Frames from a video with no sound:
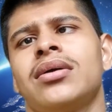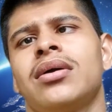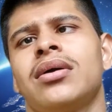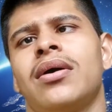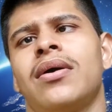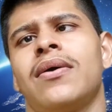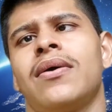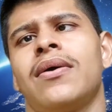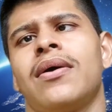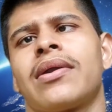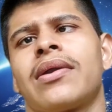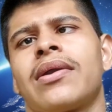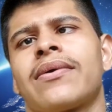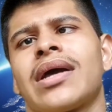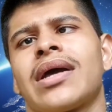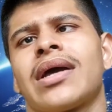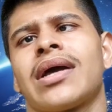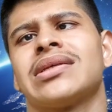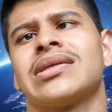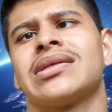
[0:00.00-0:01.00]
or you
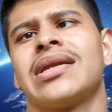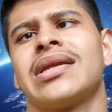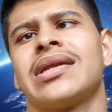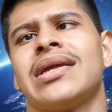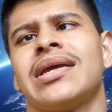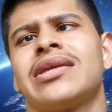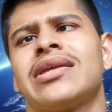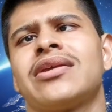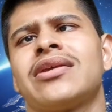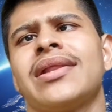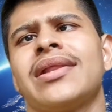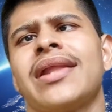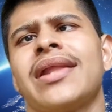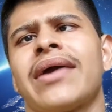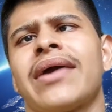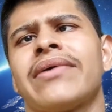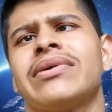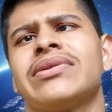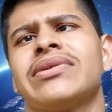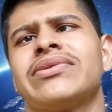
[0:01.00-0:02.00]
can say natural
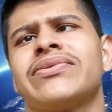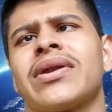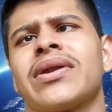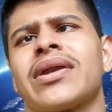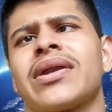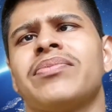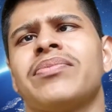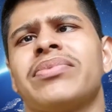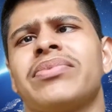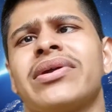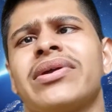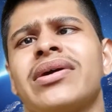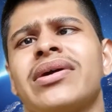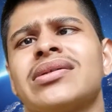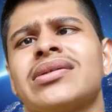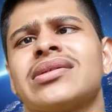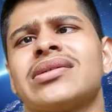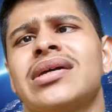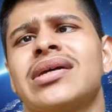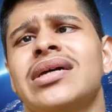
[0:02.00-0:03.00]
language for computers
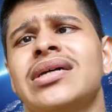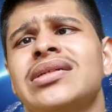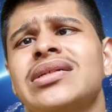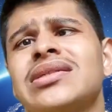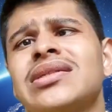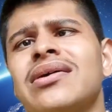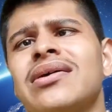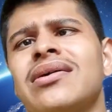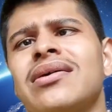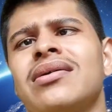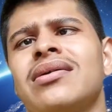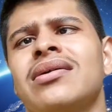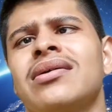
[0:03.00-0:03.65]
is the